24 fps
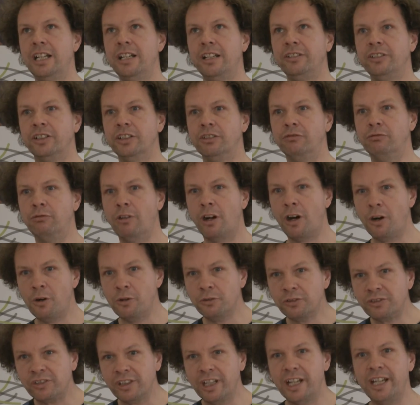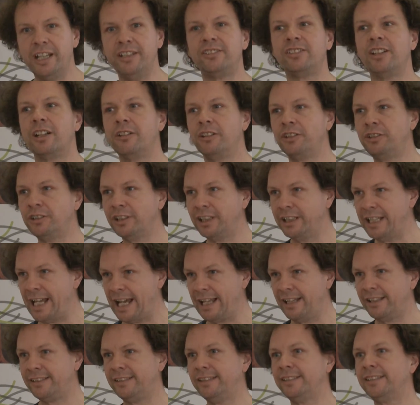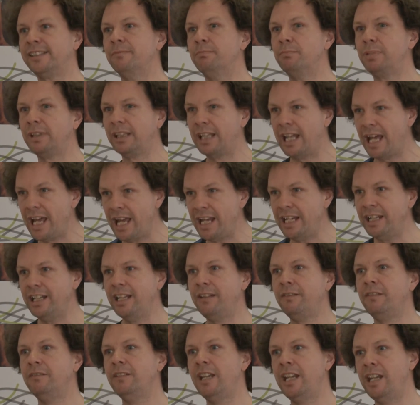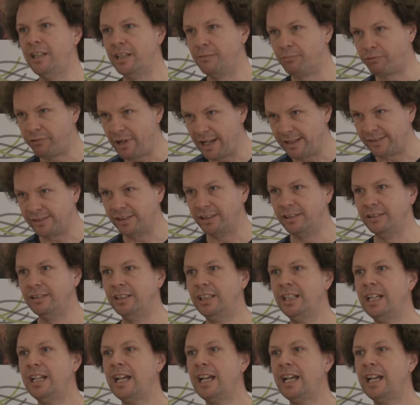the roles that historical analysis can play in the present